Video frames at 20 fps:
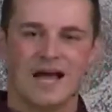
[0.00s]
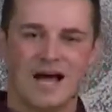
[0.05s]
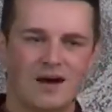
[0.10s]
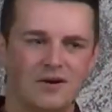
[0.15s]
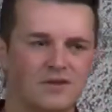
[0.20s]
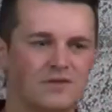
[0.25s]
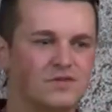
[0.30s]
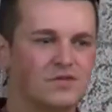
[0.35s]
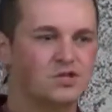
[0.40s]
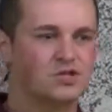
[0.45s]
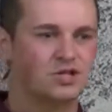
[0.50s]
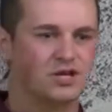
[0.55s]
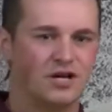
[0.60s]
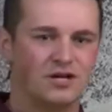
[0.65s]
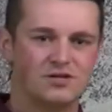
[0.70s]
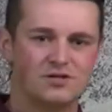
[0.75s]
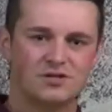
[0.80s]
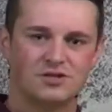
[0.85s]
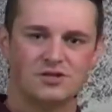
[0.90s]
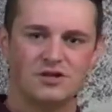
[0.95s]
how can the
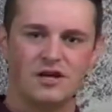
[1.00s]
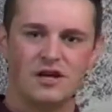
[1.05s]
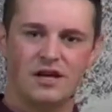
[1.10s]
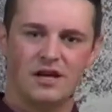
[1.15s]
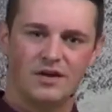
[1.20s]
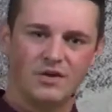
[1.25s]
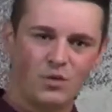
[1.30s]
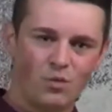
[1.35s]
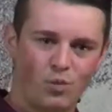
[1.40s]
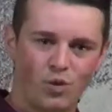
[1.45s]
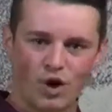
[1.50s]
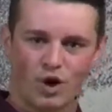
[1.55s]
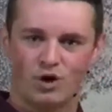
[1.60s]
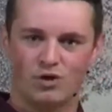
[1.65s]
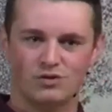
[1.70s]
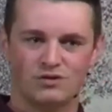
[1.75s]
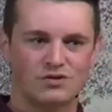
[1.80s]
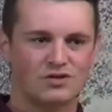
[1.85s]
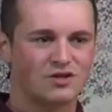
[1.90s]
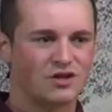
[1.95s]
church in the
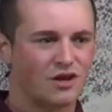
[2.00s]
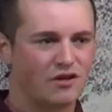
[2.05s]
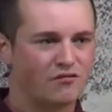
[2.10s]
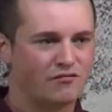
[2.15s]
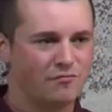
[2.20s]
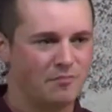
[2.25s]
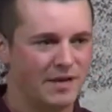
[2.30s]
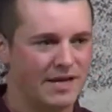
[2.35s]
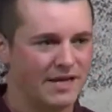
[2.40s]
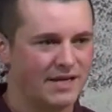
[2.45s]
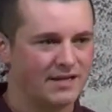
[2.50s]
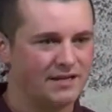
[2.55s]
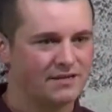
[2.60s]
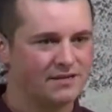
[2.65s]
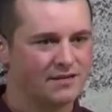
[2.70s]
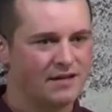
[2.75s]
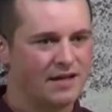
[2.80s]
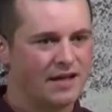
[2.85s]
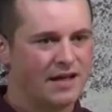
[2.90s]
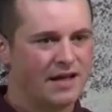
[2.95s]
world serve me?
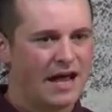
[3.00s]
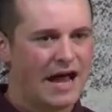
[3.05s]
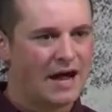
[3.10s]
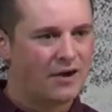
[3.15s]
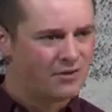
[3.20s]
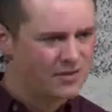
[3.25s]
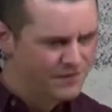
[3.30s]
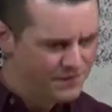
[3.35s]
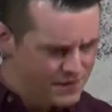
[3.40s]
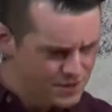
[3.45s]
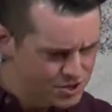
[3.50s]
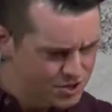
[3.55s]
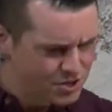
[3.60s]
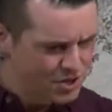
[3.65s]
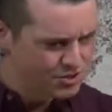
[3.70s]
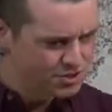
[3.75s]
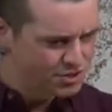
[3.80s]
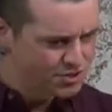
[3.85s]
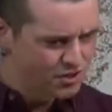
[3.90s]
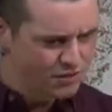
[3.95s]
How can this
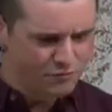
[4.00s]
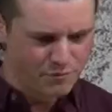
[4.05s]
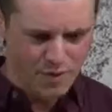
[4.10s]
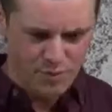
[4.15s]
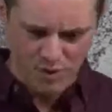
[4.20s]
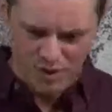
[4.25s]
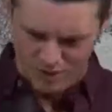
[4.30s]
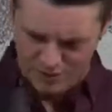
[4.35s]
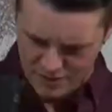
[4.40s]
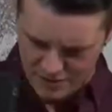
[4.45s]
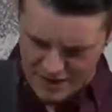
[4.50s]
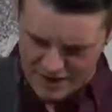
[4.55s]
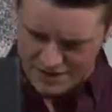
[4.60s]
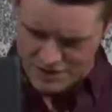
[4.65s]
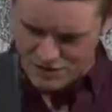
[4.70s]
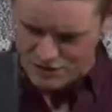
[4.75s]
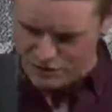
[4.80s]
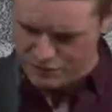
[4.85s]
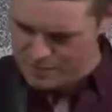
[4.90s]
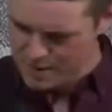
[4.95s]
church serve me well? Do they
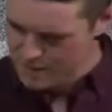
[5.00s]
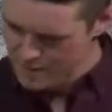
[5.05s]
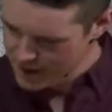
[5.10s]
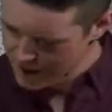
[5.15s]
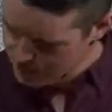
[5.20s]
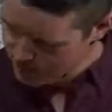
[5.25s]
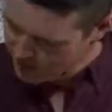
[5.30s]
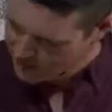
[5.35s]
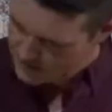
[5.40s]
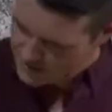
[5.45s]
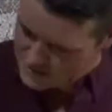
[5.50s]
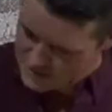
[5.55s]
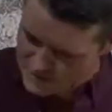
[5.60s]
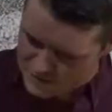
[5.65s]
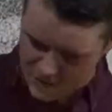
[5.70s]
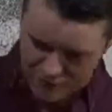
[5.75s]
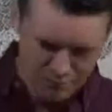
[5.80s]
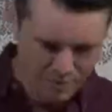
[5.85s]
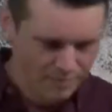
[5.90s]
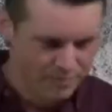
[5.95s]
serve me better? Or do they
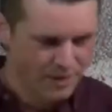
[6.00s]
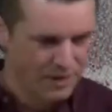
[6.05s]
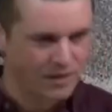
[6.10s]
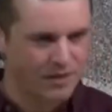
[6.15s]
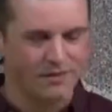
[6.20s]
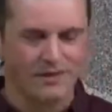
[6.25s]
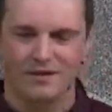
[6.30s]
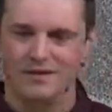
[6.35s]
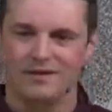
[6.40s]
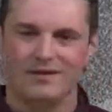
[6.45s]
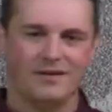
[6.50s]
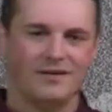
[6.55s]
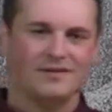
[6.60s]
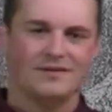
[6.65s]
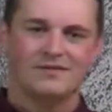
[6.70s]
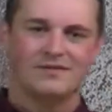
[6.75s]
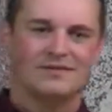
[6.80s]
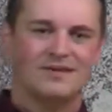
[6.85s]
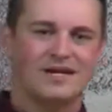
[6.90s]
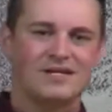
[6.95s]
serve me better?
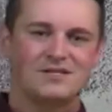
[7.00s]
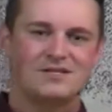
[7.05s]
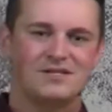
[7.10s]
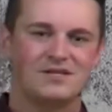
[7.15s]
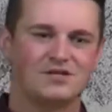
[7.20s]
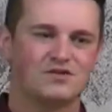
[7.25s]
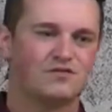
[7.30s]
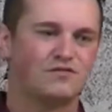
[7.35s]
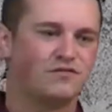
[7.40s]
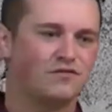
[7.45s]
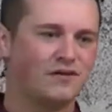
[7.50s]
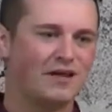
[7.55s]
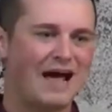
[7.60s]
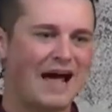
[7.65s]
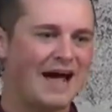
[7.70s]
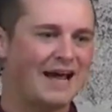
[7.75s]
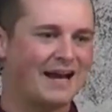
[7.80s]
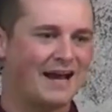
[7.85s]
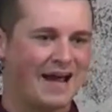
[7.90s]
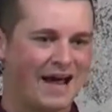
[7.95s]
That's just
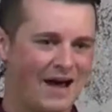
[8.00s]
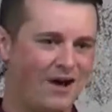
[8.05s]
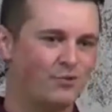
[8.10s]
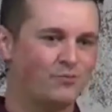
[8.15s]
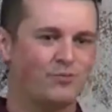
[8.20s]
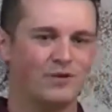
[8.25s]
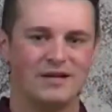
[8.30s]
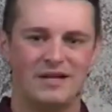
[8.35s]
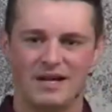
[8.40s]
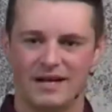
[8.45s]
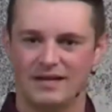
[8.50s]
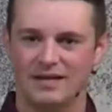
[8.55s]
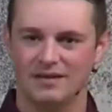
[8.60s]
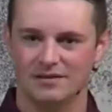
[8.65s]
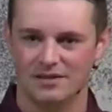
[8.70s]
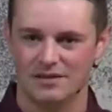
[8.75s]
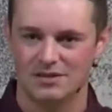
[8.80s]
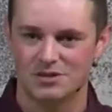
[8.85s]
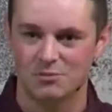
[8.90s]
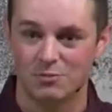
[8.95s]
flat out
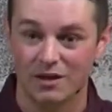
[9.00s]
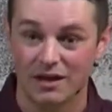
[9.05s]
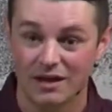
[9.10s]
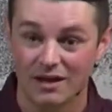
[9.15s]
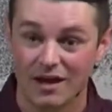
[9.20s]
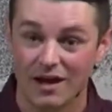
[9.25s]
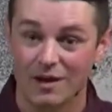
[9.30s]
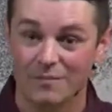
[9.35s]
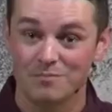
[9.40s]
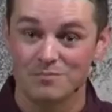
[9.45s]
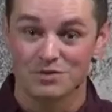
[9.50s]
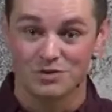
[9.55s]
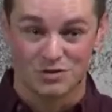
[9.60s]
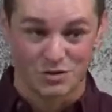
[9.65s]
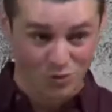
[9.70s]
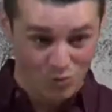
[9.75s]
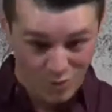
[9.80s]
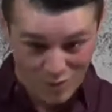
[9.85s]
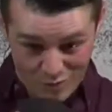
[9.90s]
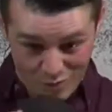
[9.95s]
ridiculous when it comes
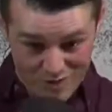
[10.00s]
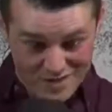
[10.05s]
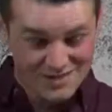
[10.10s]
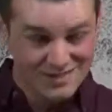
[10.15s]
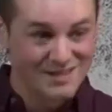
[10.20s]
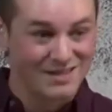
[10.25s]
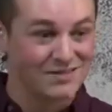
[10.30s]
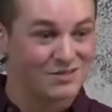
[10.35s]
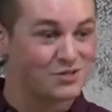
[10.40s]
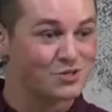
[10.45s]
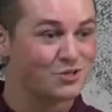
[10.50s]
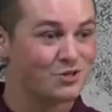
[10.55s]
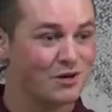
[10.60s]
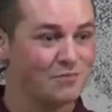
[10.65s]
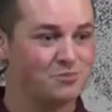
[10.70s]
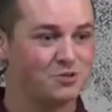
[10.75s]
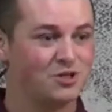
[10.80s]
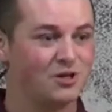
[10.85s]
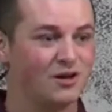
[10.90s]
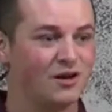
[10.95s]
to what we see in the
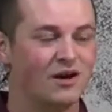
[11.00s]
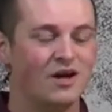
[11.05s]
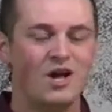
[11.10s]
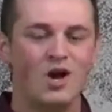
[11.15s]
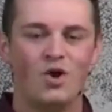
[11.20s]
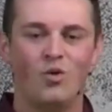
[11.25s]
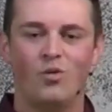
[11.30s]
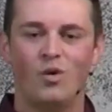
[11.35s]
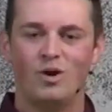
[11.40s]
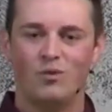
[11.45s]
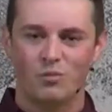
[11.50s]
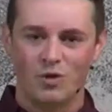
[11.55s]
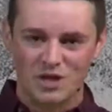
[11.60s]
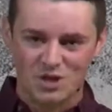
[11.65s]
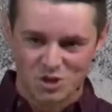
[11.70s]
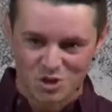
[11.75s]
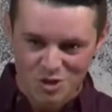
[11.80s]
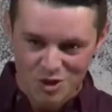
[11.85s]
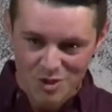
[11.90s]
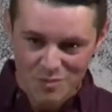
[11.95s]
scripture. What
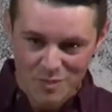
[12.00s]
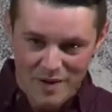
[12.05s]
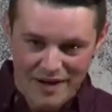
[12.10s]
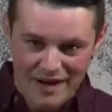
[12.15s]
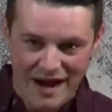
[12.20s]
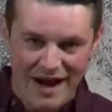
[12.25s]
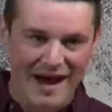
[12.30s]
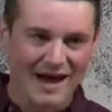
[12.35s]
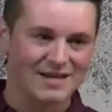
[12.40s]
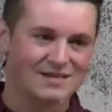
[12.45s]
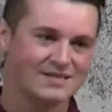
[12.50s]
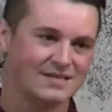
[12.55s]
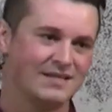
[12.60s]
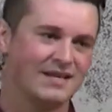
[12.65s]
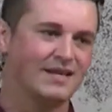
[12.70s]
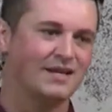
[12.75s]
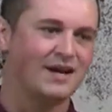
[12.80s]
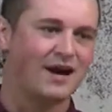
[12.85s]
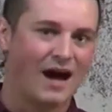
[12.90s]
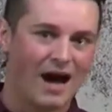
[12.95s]
we should be
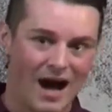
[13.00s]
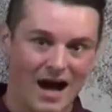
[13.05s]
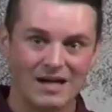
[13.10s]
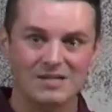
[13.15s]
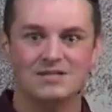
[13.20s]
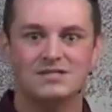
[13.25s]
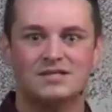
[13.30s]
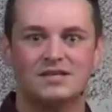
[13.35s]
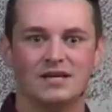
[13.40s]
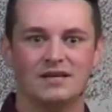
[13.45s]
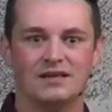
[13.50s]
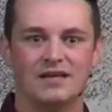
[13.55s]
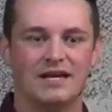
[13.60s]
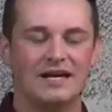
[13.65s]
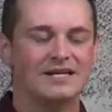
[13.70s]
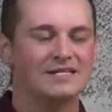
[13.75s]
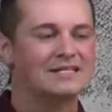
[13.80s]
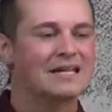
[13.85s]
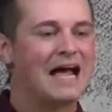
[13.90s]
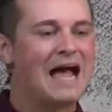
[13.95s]
asking
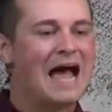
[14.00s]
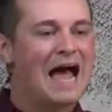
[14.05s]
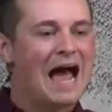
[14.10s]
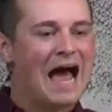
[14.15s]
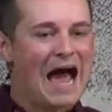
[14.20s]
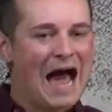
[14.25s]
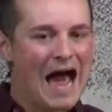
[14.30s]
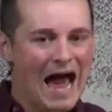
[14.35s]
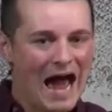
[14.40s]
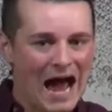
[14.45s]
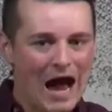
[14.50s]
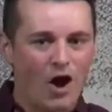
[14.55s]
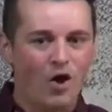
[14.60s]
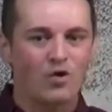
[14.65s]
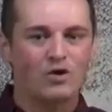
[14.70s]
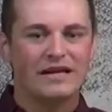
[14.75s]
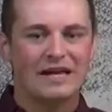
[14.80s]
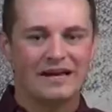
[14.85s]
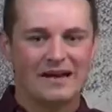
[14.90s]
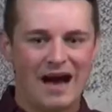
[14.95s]
constantly is,
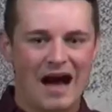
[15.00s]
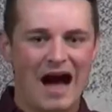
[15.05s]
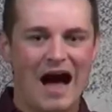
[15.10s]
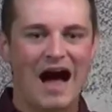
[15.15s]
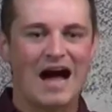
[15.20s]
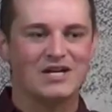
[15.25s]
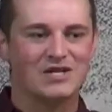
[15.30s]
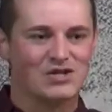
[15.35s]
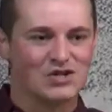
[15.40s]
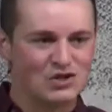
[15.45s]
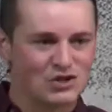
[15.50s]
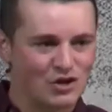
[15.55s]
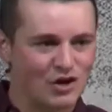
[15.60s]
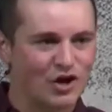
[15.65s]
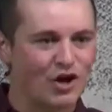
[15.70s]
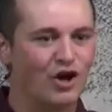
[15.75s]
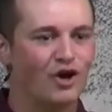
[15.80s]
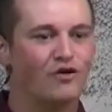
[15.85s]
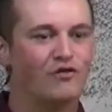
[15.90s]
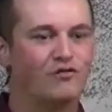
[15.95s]
how can I
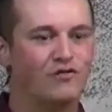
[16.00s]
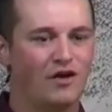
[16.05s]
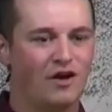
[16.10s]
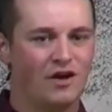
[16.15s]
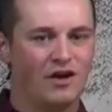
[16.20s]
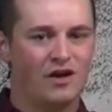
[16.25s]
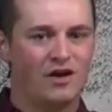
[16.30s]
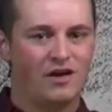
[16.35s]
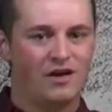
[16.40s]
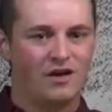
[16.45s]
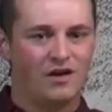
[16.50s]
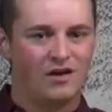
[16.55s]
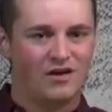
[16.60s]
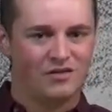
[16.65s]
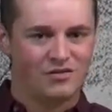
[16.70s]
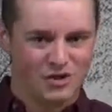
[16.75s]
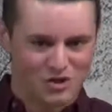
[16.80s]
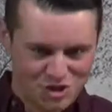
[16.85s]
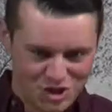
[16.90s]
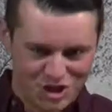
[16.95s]
serve
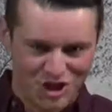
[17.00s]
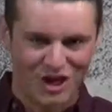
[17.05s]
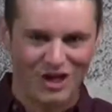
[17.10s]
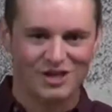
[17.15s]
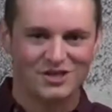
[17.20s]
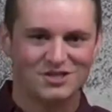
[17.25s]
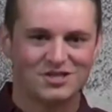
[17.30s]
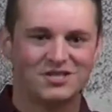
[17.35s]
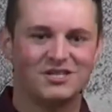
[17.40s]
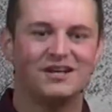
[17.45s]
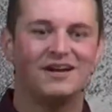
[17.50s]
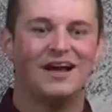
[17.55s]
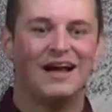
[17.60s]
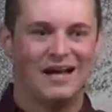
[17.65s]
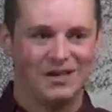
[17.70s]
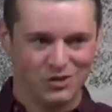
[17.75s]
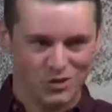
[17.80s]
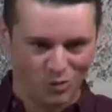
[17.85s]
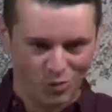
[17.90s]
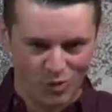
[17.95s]
the church
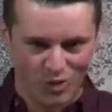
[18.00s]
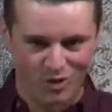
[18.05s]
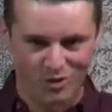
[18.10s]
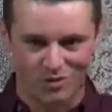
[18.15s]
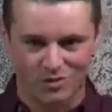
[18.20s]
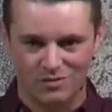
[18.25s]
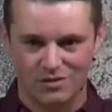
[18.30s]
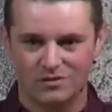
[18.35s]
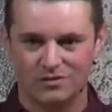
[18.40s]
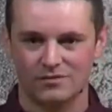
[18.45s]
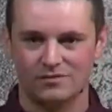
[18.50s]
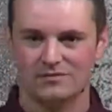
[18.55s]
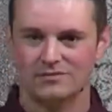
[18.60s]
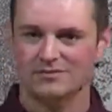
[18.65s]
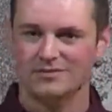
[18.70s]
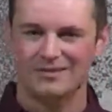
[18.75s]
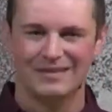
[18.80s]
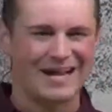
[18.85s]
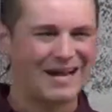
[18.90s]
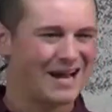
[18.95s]
and the world?
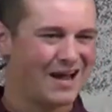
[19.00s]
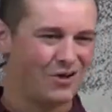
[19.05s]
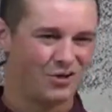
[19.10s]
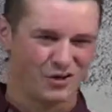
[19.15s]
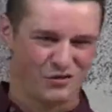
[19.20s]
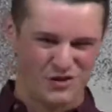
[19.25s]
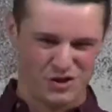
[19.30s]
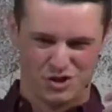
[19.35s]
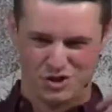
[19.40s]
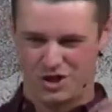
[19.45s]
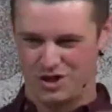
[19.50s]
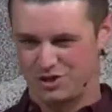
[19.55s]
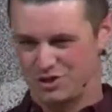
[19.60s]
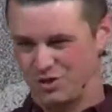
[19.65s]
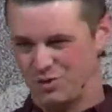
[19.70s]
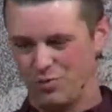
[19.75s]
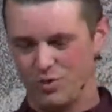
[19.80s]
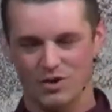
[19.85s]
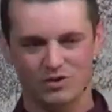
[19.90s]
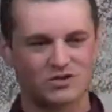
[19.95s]
Not how can the
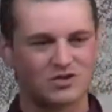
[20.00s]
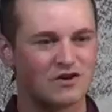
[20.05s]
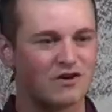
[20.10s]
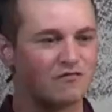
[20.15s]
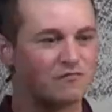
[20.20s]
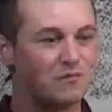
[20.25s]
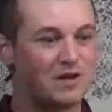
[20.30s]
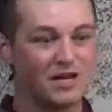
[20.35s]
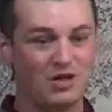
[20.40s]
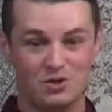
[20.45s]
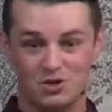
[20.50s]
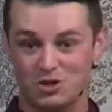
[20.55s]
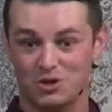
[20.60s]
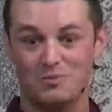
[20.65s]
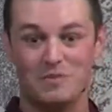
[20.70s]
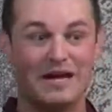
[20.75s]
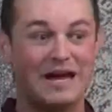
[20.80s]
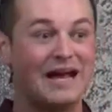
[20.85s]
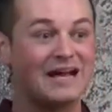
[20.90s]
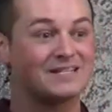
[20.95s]
church and the world serve me? You
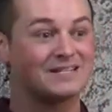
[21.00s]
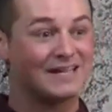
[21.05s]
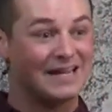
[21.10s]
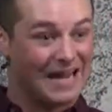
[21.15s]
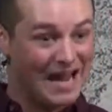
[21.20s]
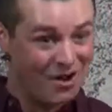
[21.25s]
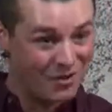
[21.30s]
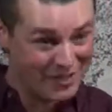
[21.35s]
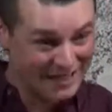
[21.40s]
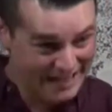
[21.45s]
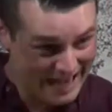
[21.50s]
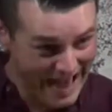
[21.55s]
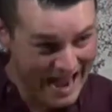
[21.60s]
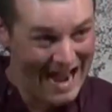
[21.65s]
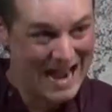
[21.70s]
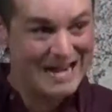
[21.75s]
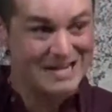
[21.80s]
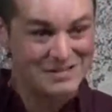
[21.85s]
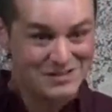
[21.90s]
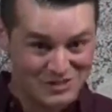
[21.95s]
should be asking, how can
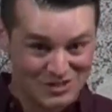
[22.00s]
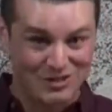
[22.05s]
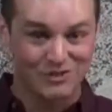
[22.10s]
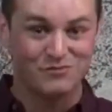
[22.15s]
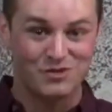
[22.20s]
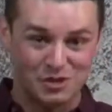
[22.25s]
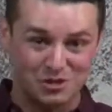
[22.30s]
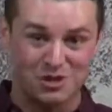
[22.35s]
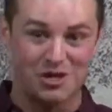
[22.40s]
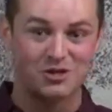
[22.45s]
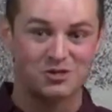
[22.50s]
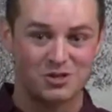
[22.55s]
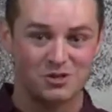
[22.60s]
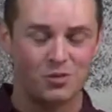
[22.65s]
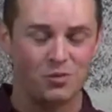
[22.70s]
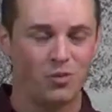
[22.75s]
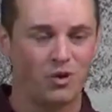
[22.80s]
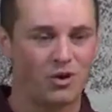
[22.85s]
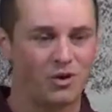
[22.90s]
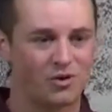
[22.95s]
I serve the church
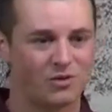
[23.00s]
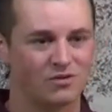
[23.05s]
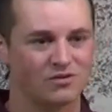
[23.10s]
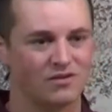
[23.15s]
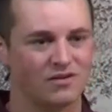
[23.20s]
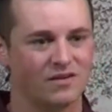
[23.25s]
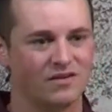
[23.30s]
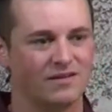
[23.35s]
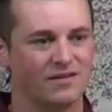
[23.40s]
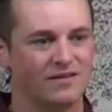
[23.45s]
and the world?